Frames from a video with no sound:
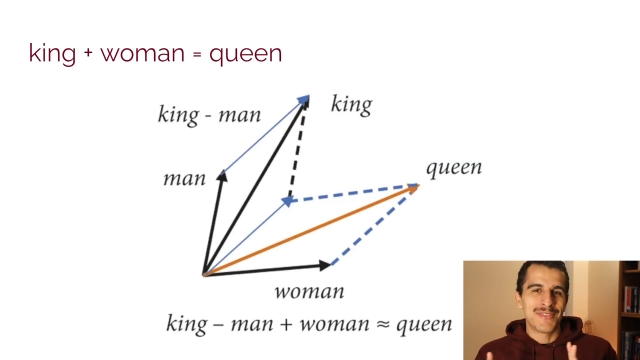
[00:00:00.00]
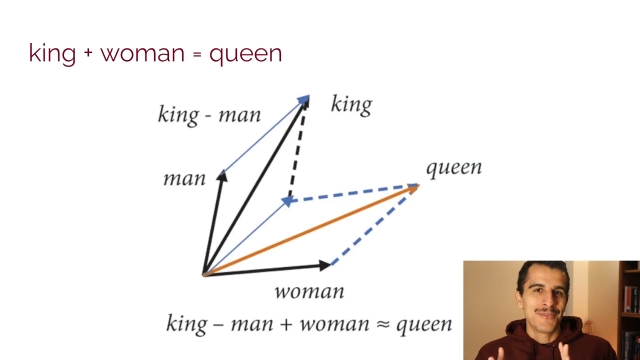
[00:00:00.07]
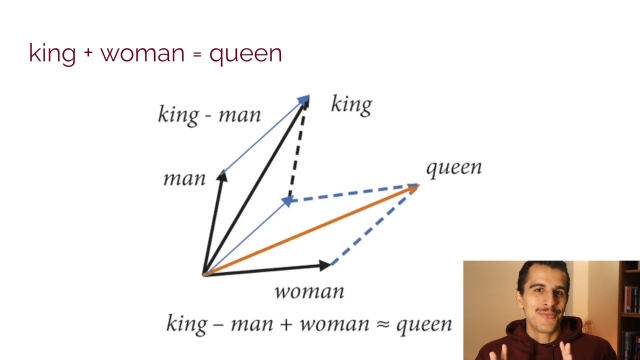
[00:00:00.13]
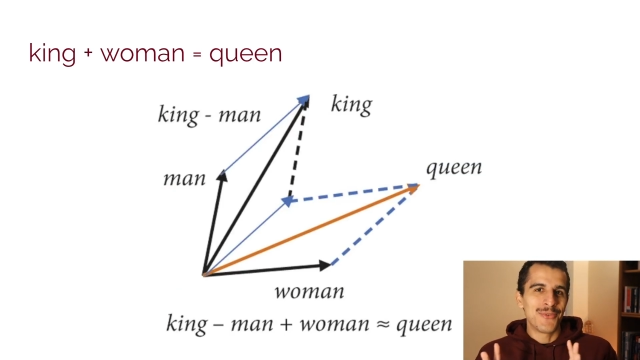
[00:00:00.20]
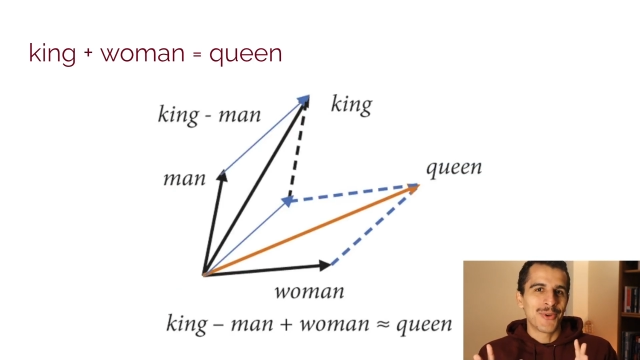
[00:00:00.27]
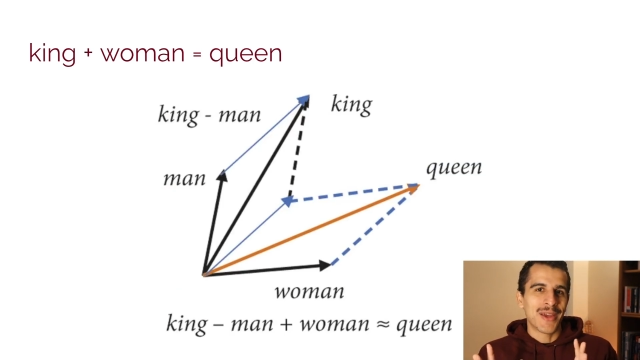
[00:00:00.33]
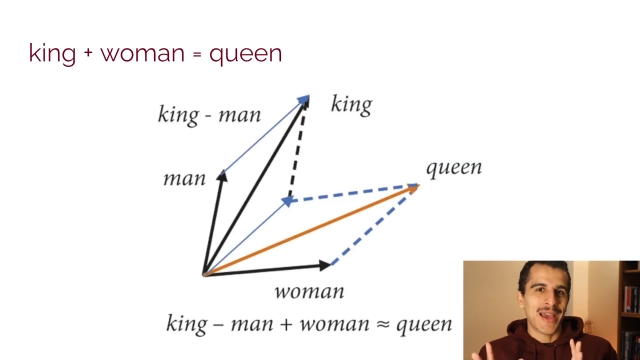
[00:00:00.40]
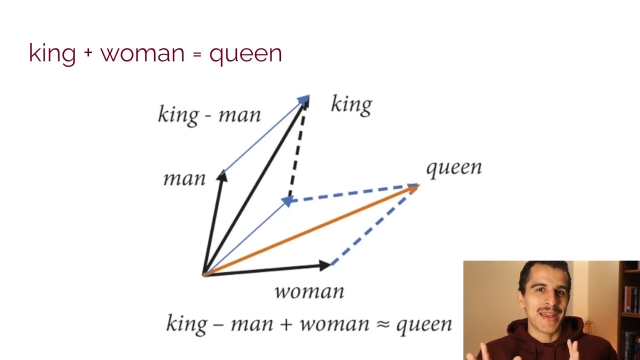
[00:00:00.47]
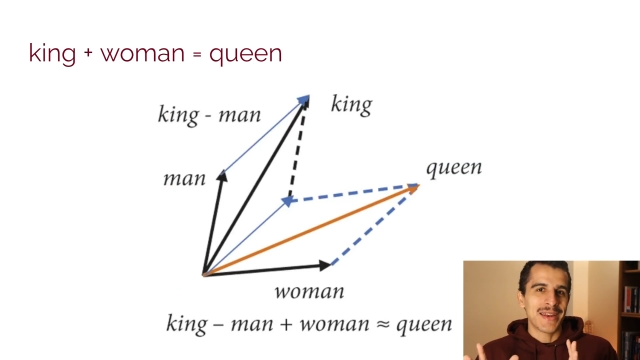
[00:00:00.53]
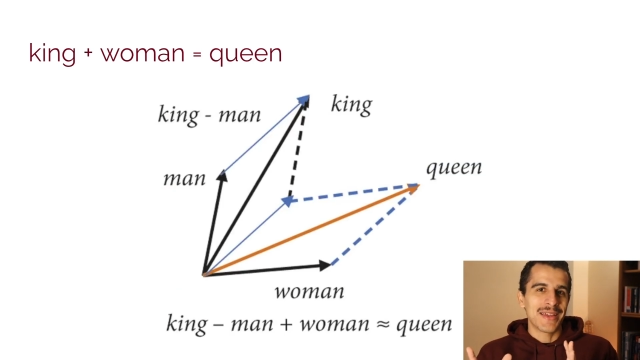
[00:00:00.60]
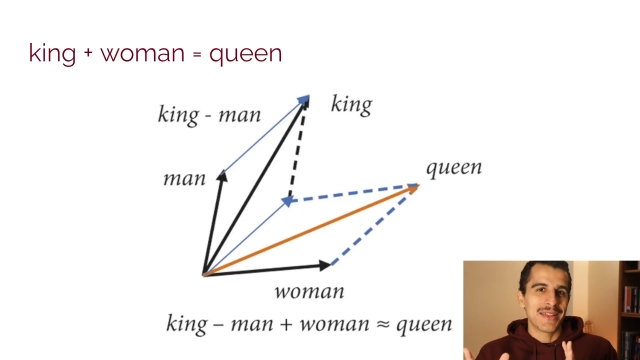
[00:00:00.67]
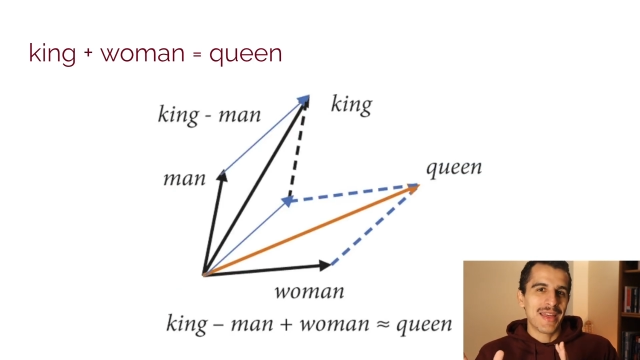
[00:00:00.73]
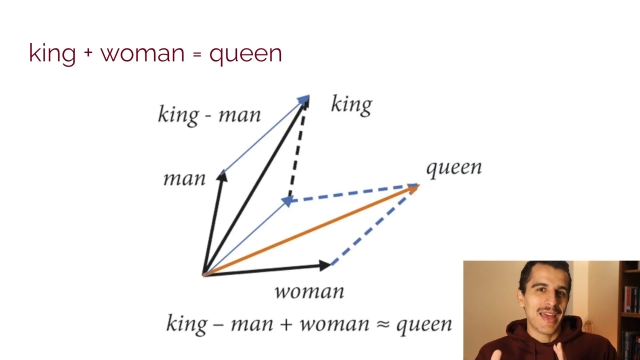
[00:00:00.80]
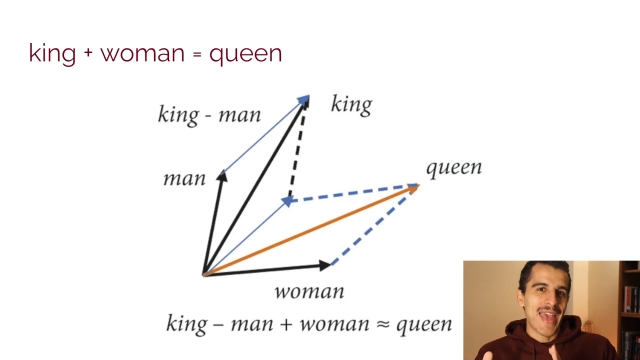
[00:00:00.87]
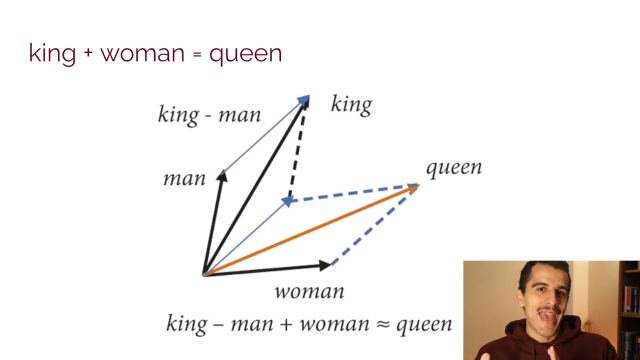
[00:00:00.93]
if you kind
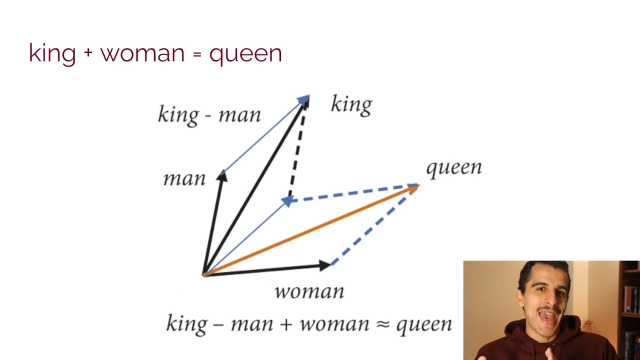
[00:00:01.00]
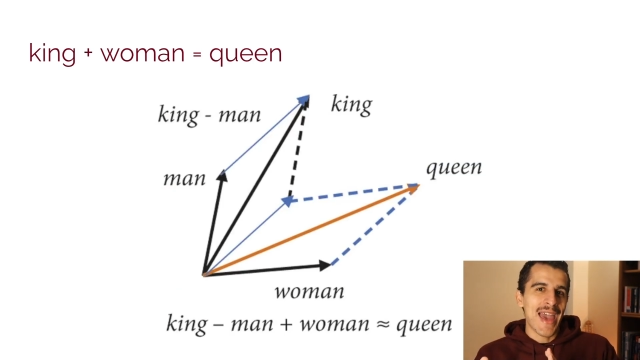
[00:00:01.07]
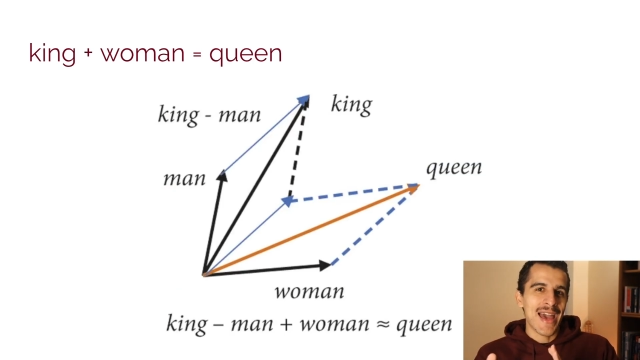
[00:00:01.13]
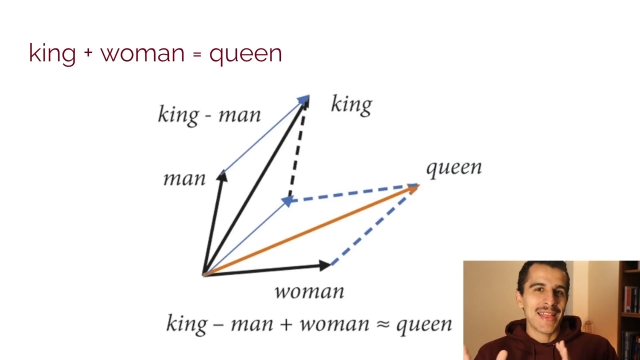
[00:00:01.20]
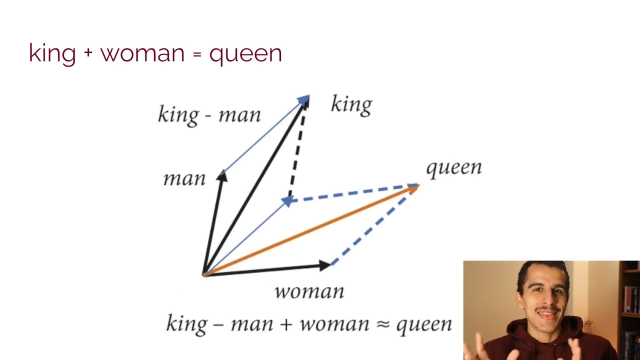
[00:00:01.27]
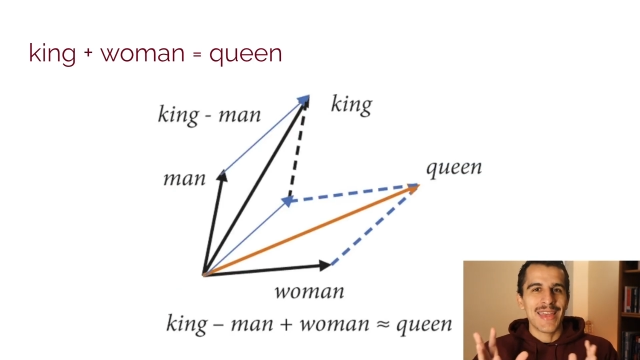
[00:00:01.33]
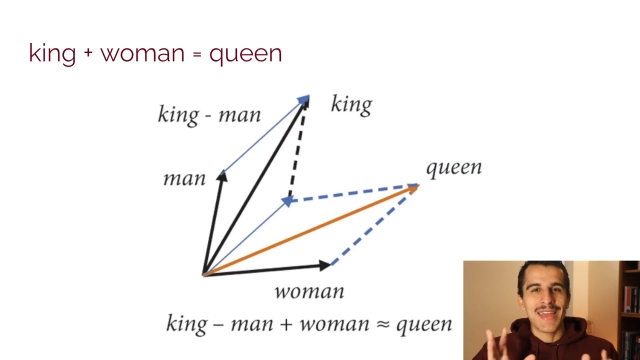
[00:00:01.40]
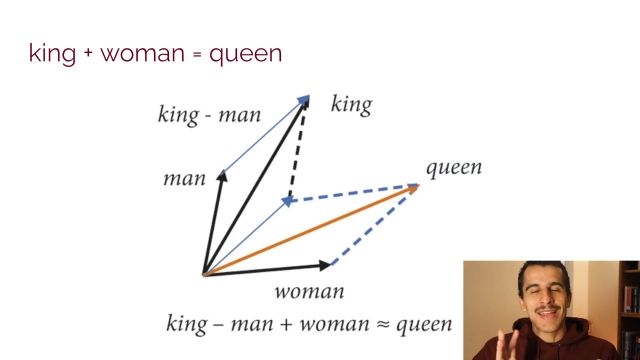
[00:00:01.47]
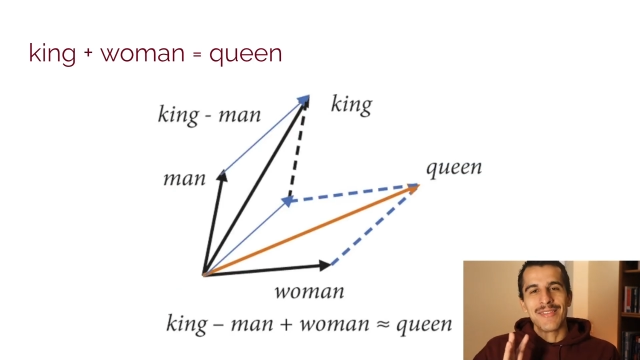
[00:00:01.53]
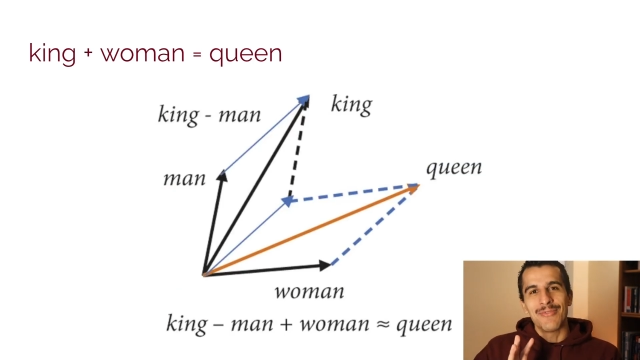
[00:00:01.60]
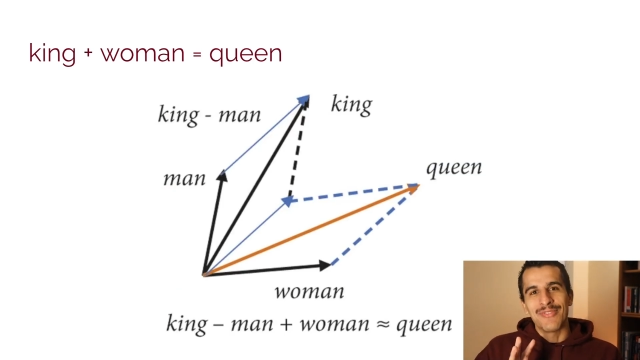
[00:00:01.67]
of add and